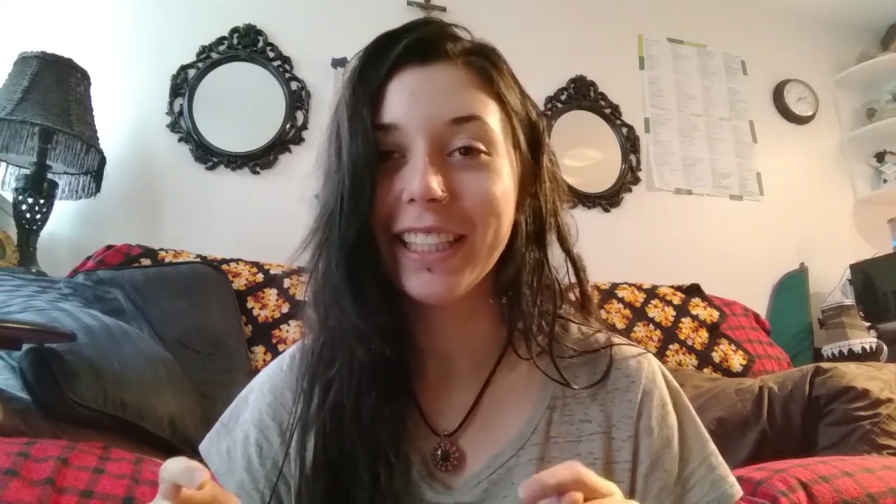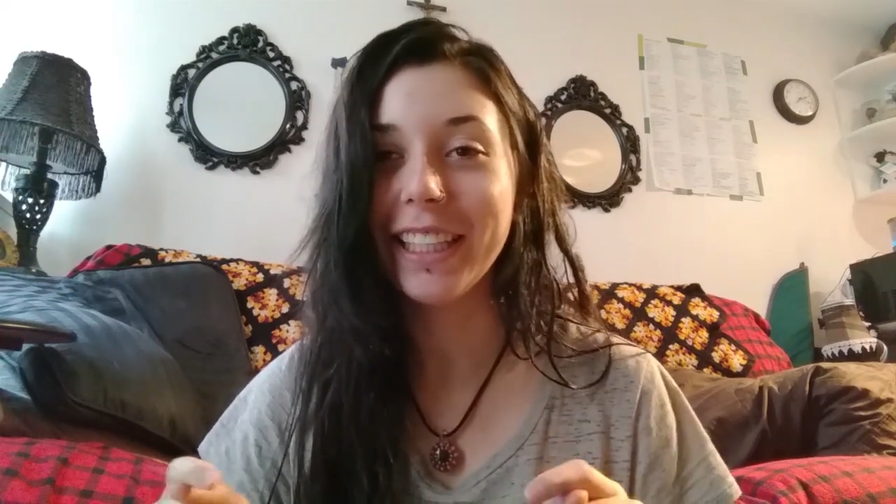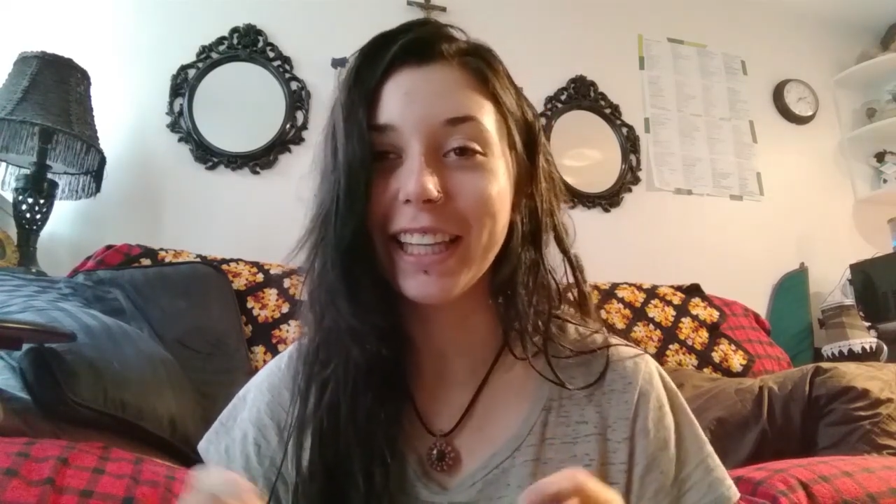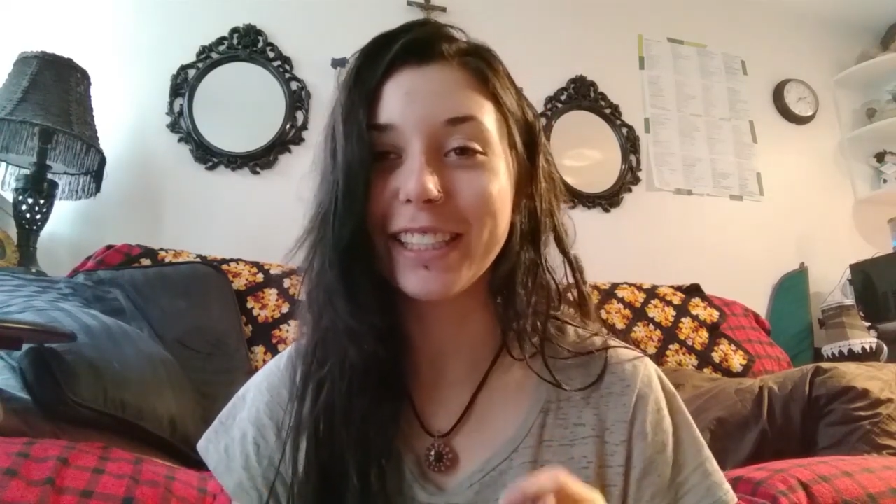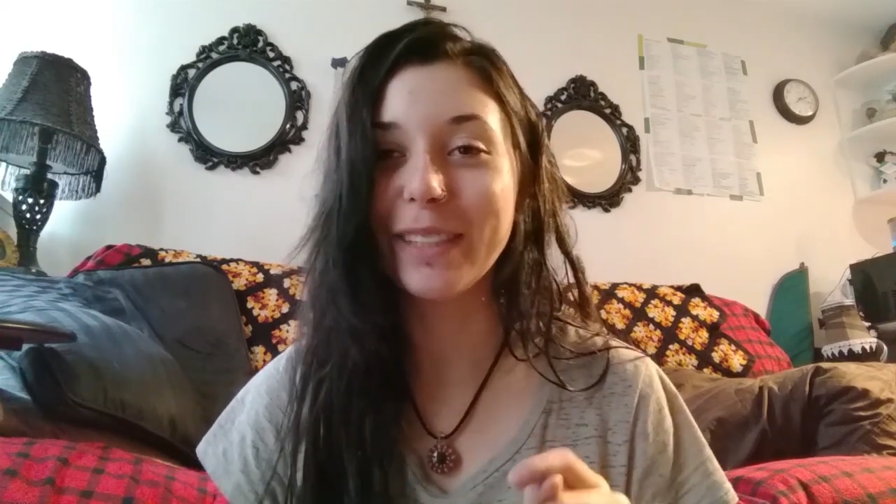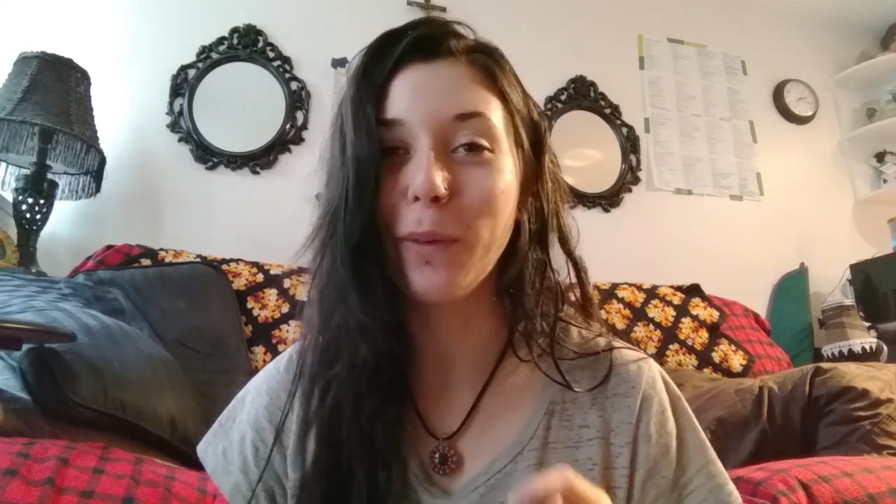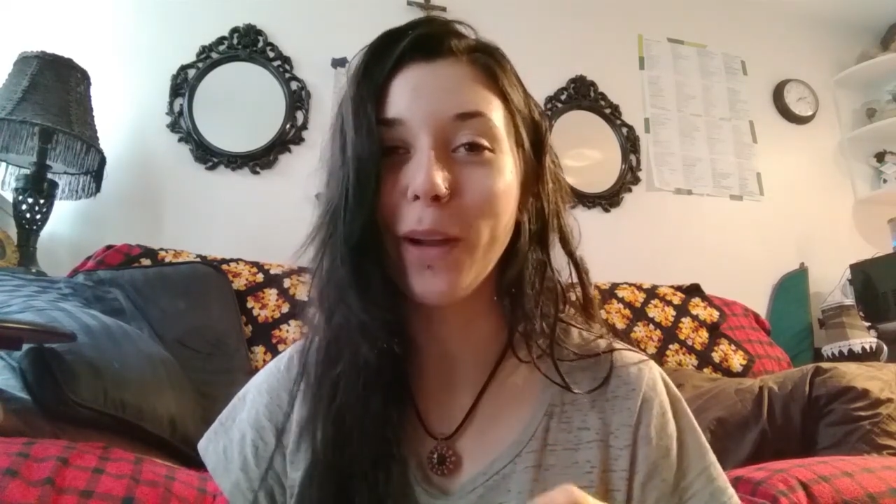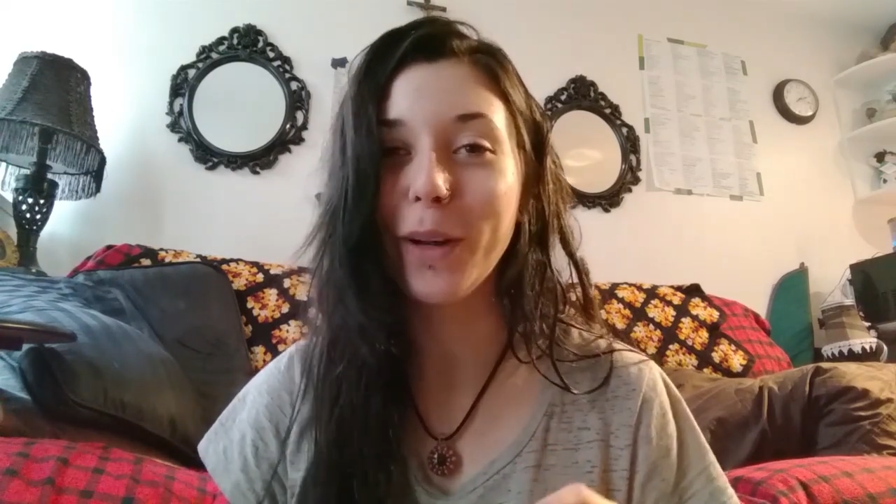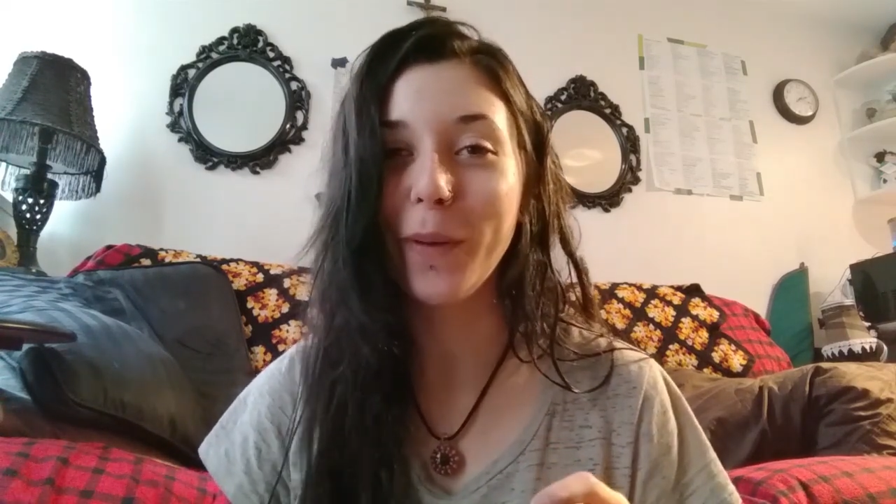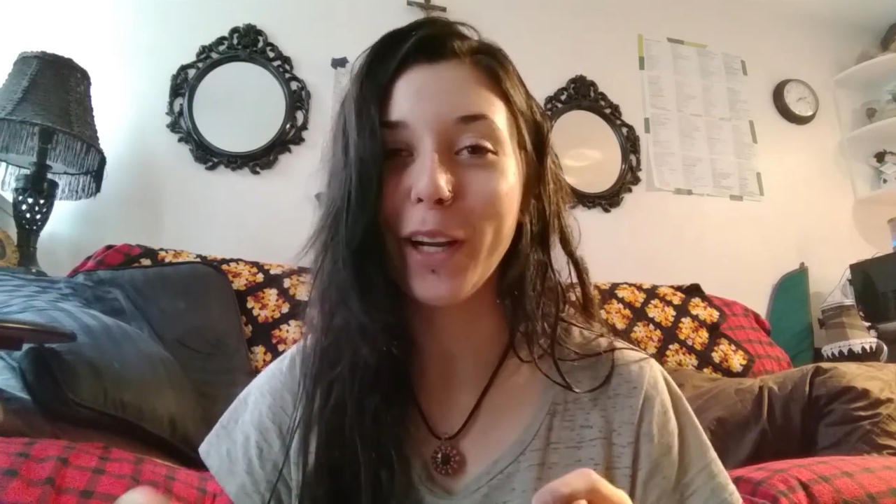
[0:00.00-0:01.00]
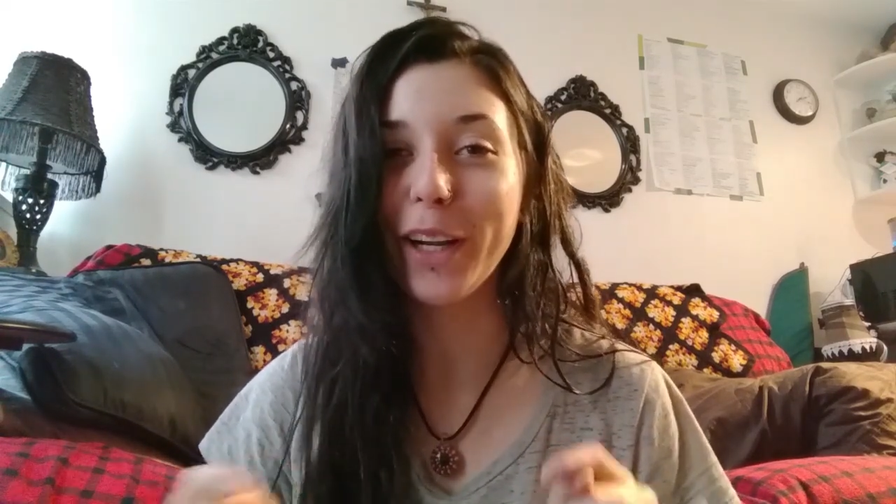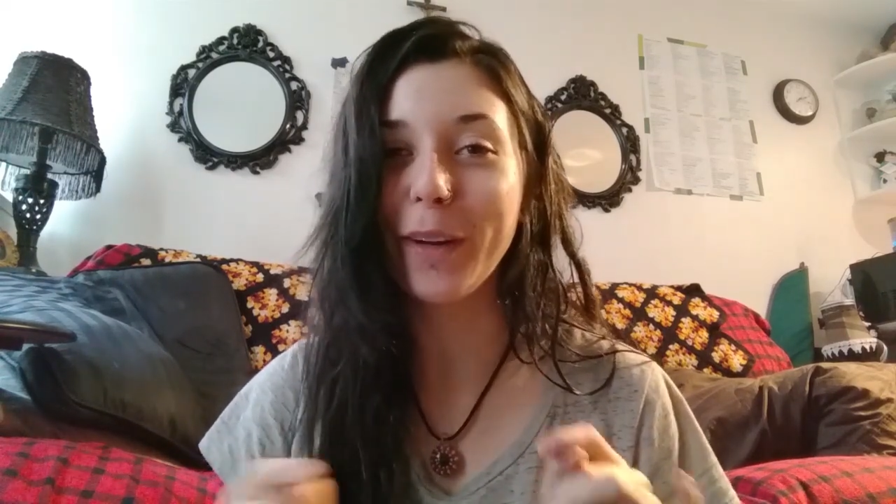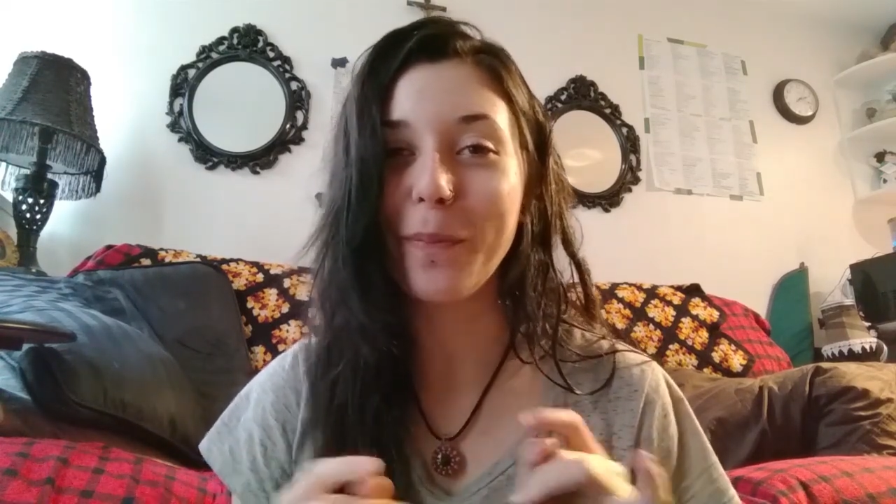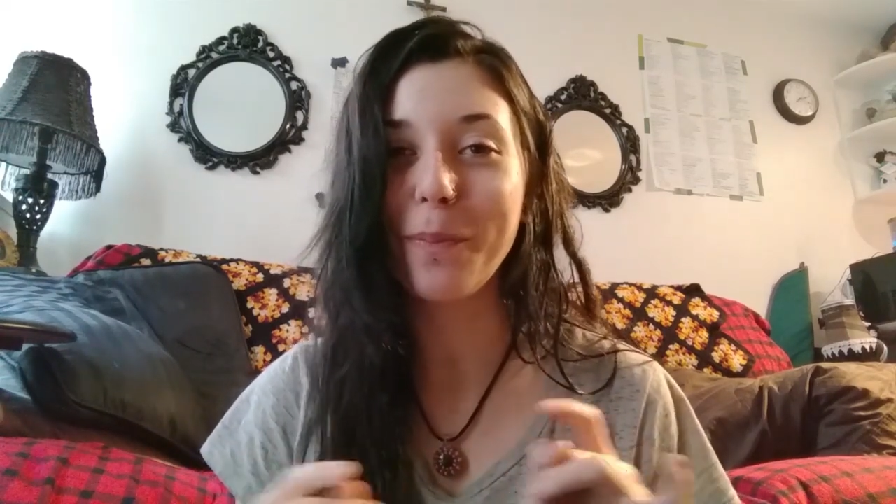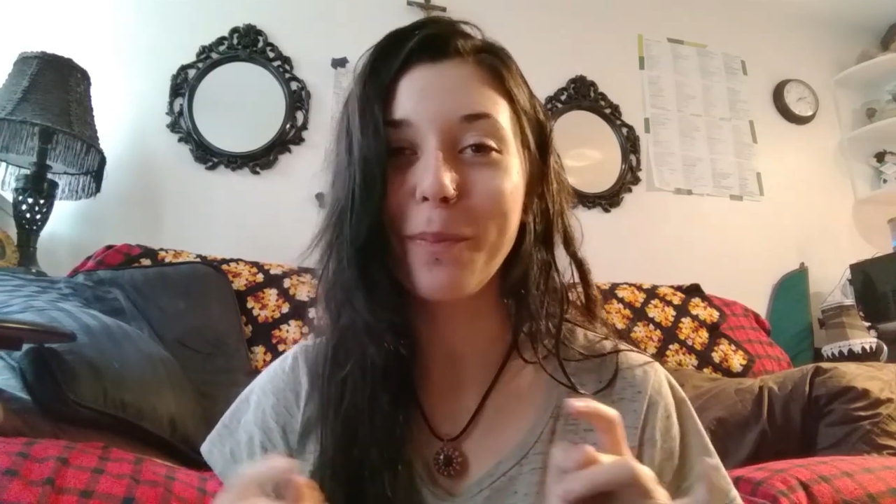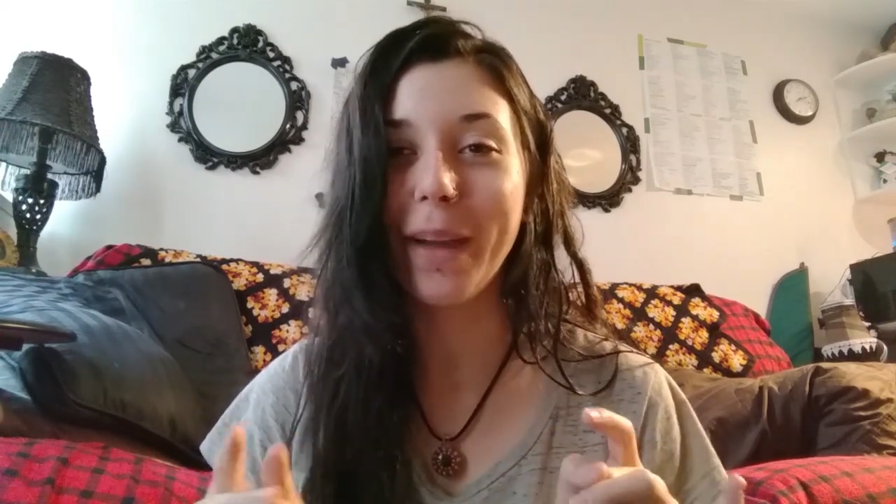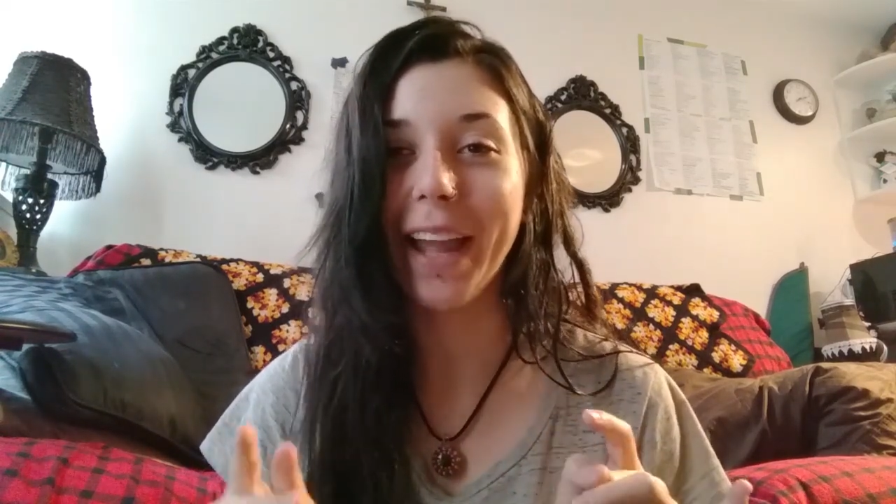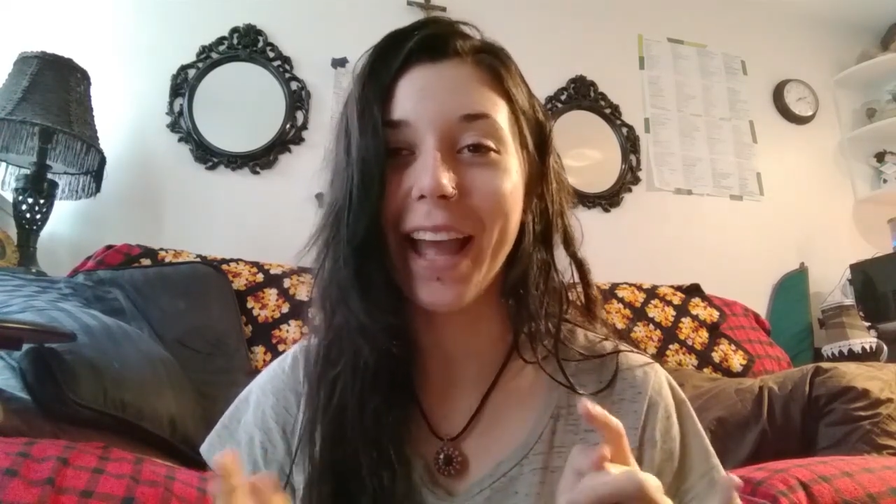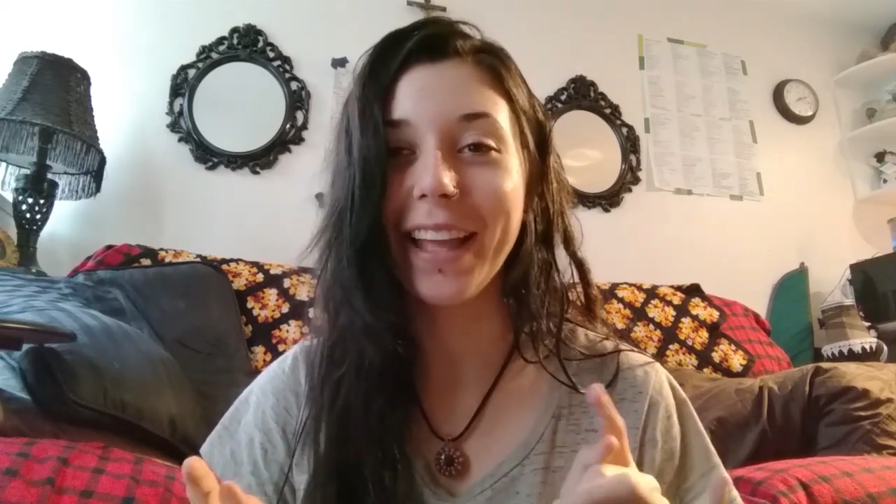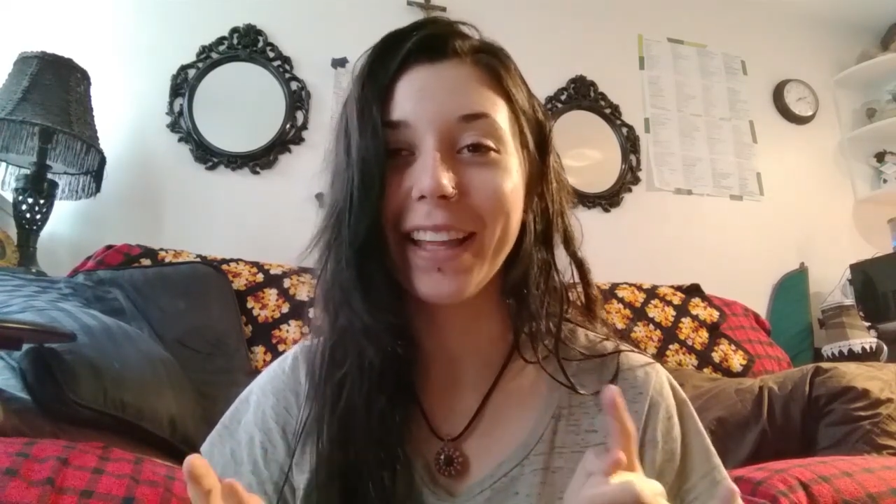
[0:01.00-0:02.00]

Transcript: get to the point where my